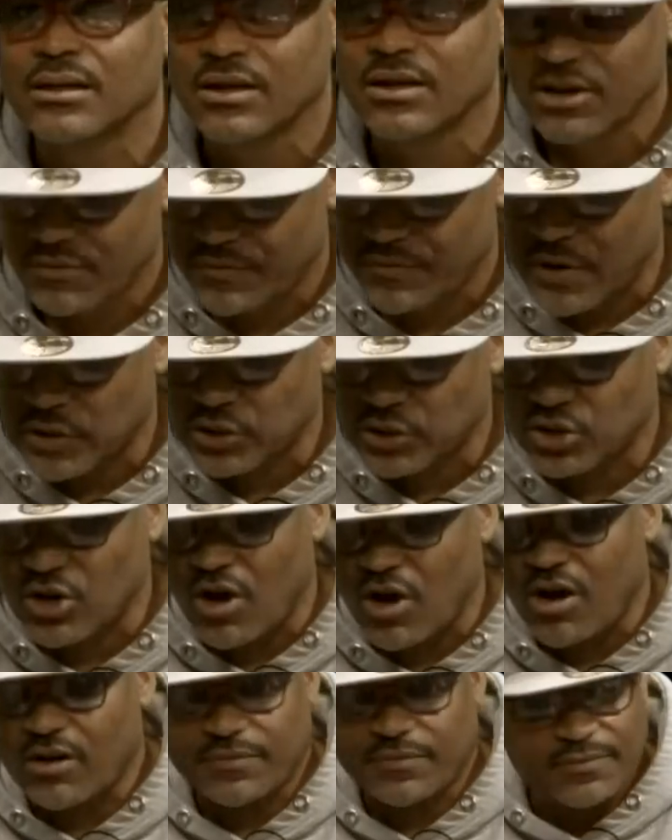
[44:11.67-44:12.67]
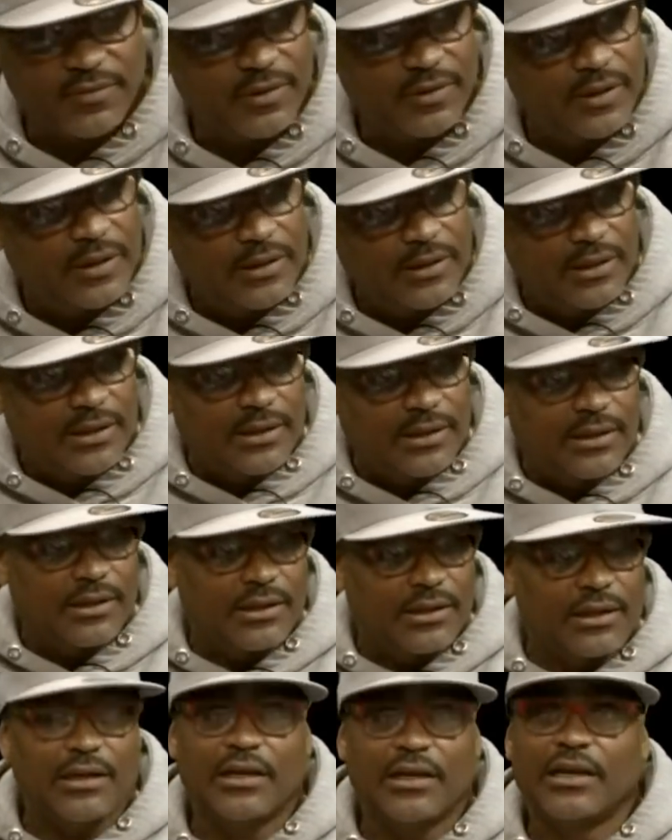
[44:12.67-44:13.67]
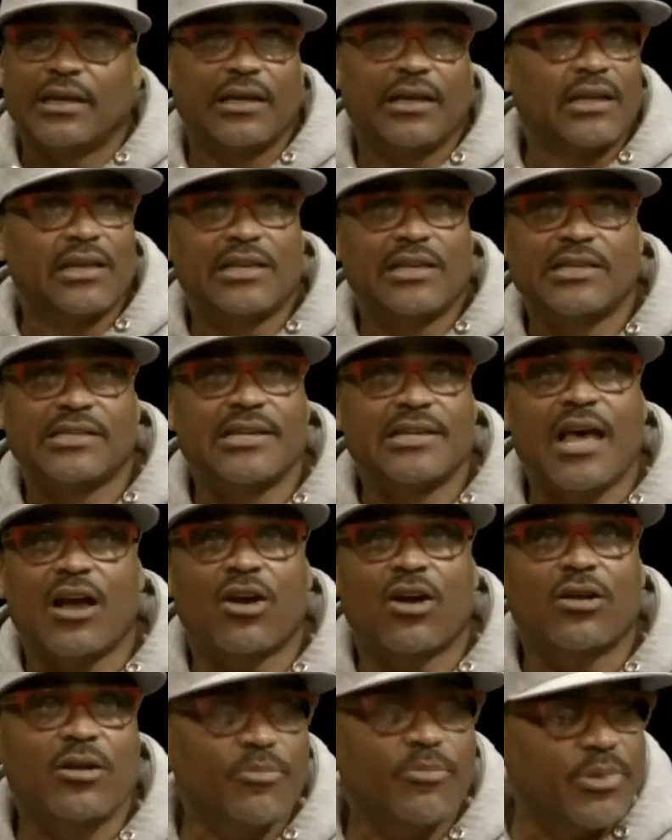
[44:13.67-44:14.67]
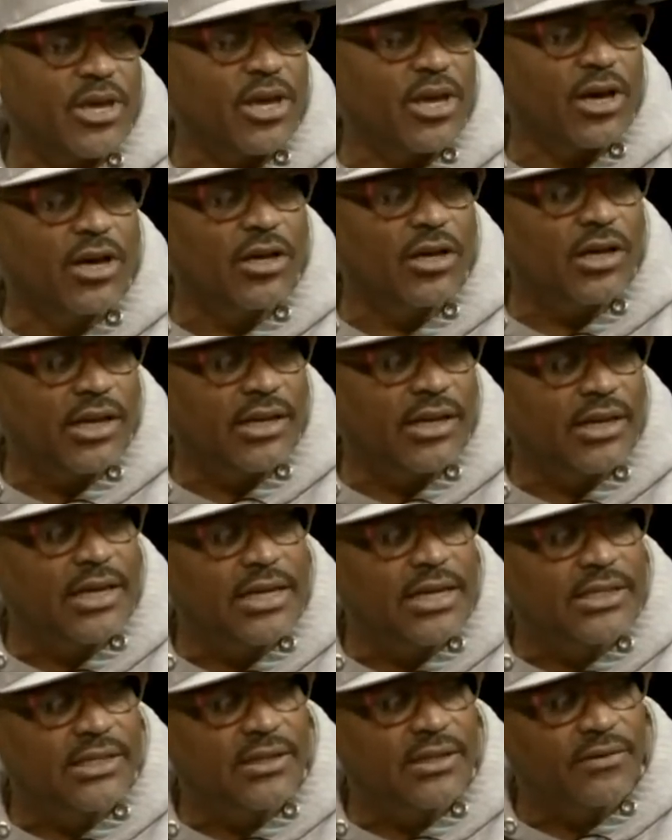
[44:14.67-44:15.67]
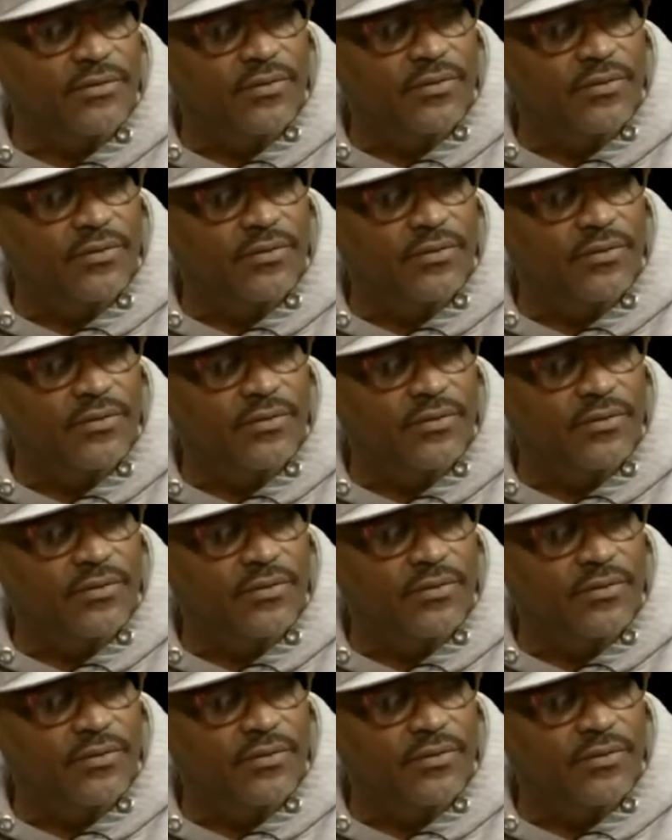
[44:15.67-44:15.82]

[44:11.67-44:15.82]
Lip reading: first off, it's not going to be a good adhesive.